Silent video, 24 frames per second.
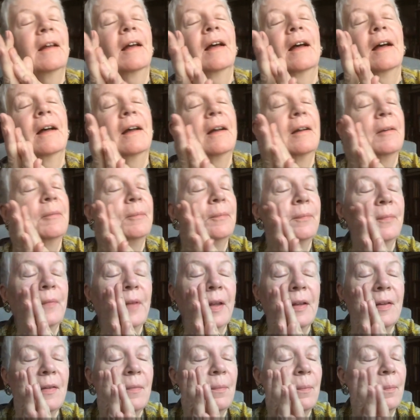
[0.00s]

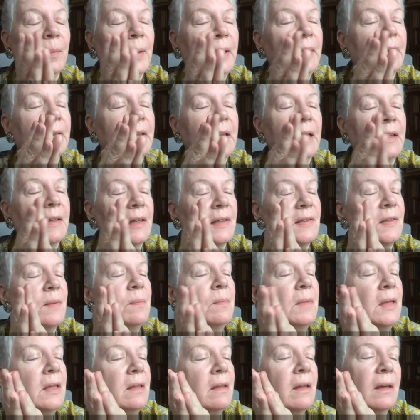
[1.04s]
But that doesn't
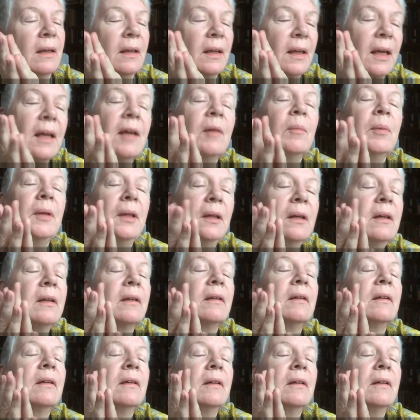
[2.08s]
mean that it can't be done.